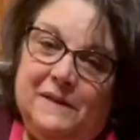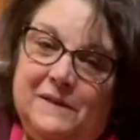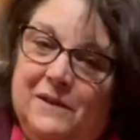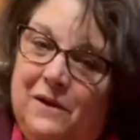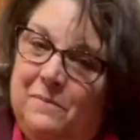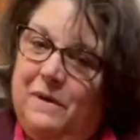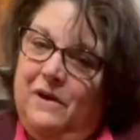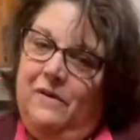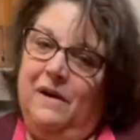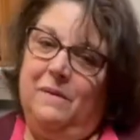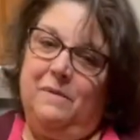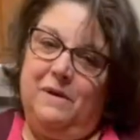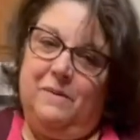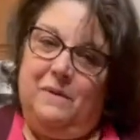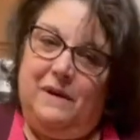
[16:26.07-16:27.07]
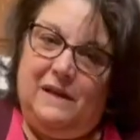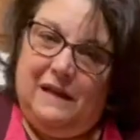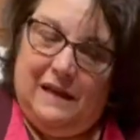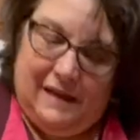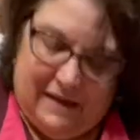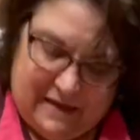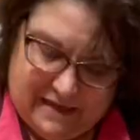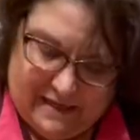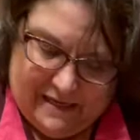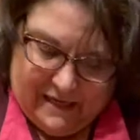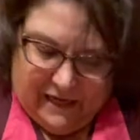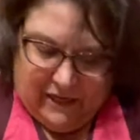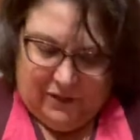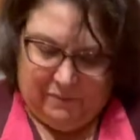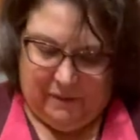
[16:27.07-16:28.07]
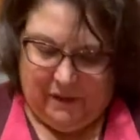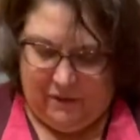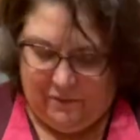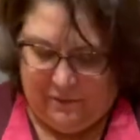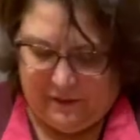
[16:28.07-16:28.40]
So my grandmother would teach me